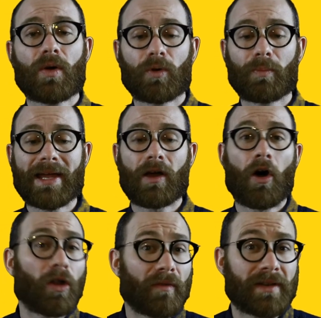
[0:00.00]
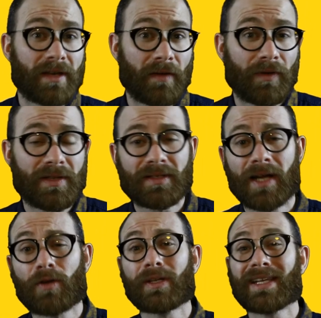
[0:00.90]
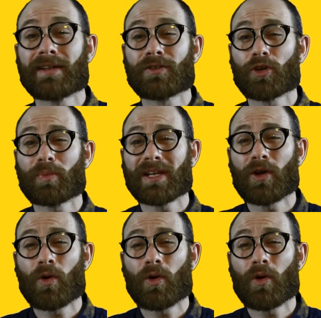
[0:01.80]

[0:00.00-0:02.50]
will make all of the difference, not only in interpreting